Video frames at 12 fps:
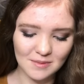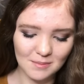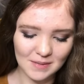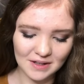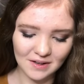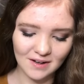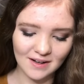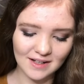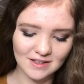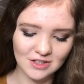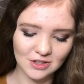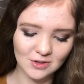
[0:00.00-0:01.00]
a mirror
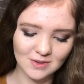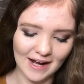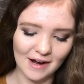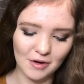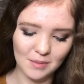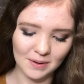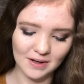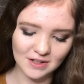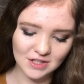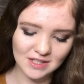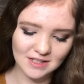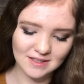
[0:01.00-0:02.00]
and two dowel
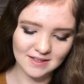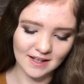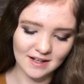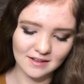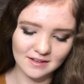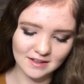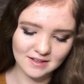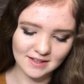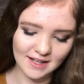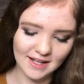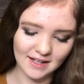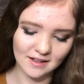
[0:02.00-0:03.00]
perches and it looks
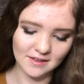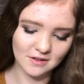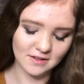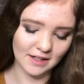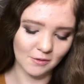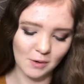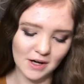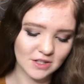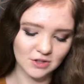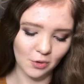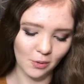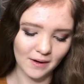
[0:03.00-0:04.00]
like there's like one
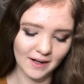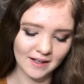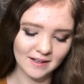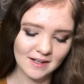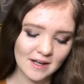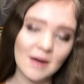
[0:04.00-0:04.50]
toy.